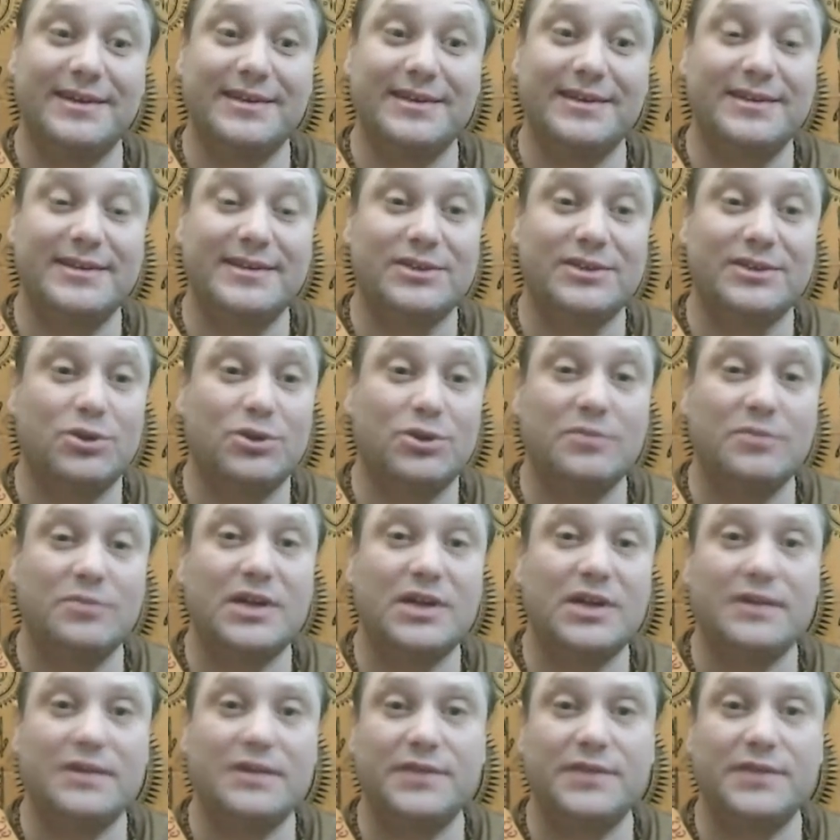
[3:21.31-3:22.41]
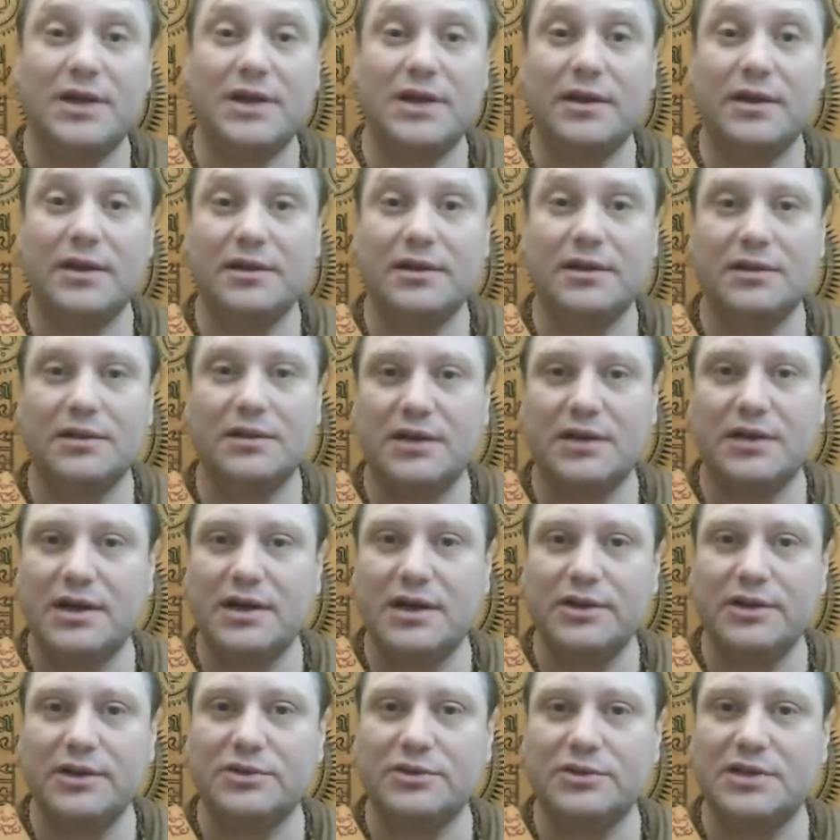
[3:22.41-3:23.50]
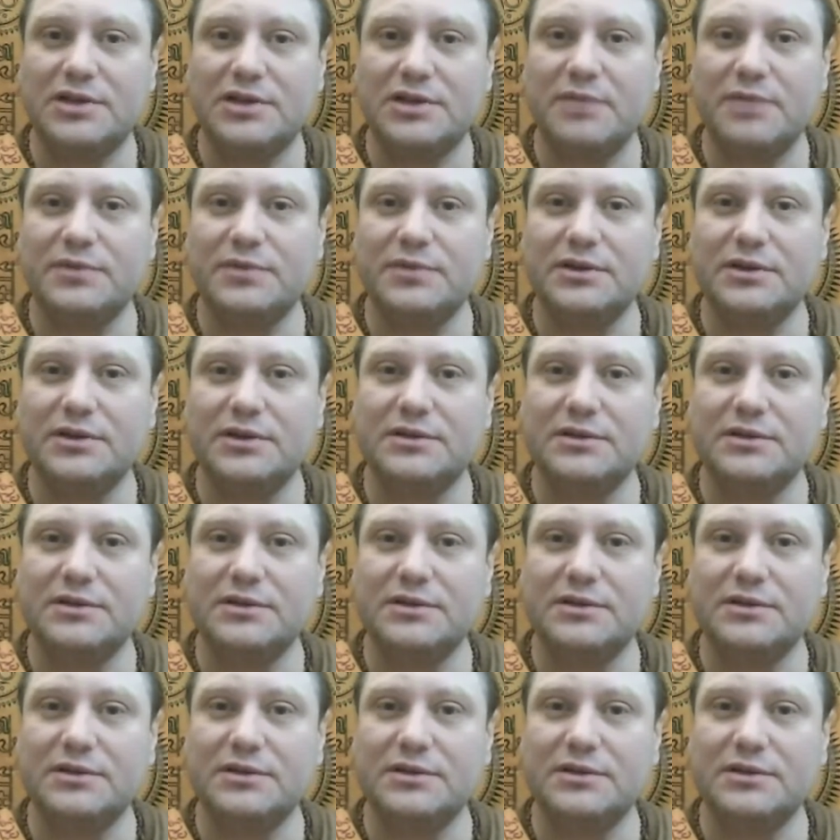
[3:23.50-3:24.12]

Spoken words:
Yes, so I'm not a fanatical guy or something.